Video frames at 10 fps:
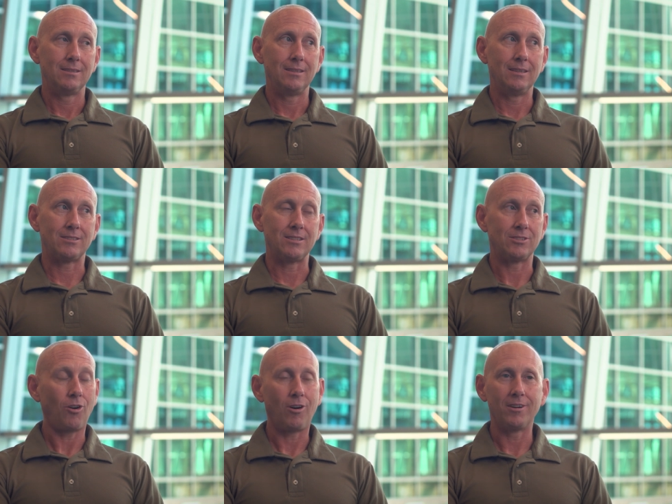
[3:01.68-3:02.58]

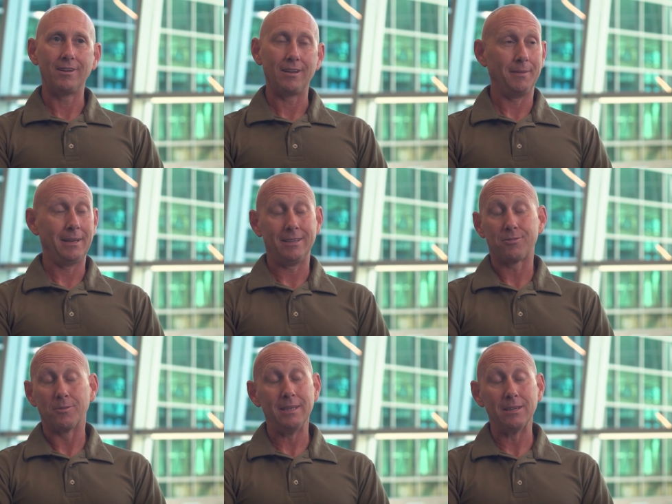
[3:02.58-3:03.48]
it's hard, I mean, at least
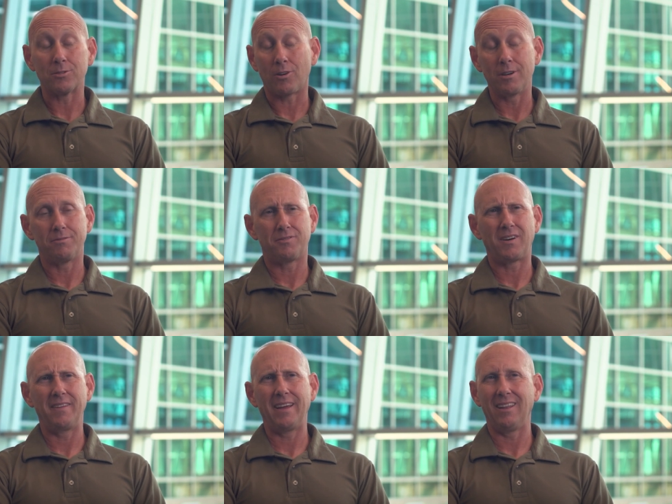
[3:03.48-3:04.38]
for me, it was hard to
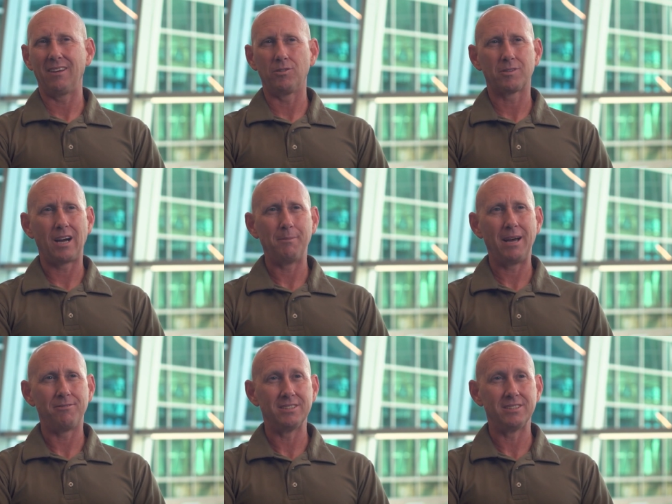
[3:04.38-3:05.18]
find that level of combat